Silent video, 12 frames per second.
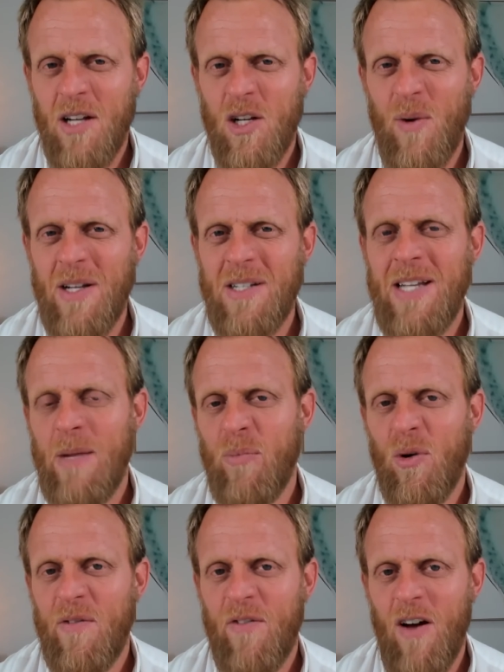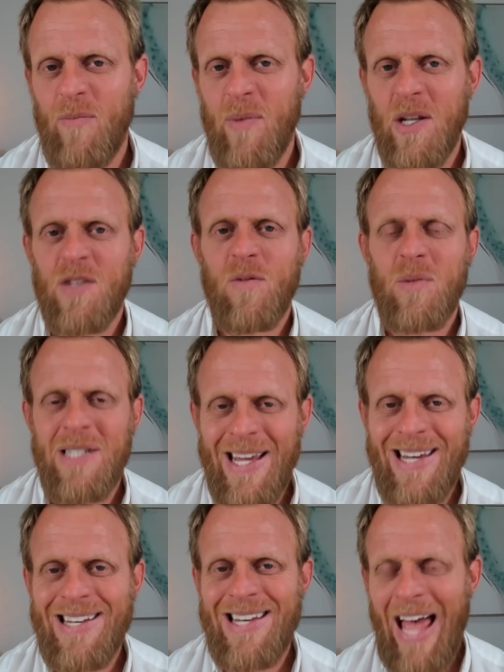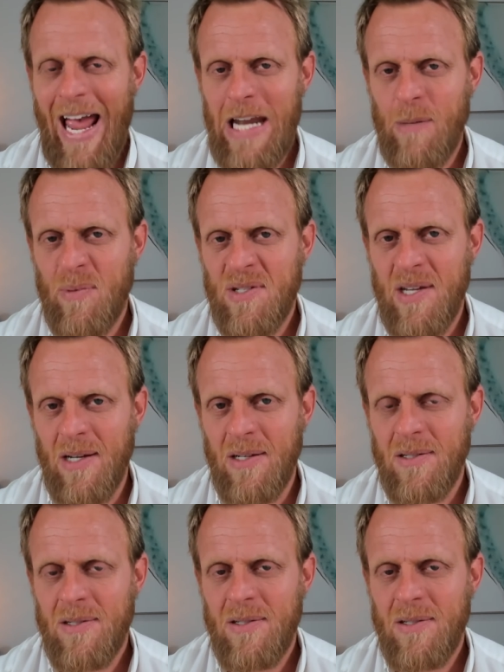it around 10.5 minutes from 10 to 80%.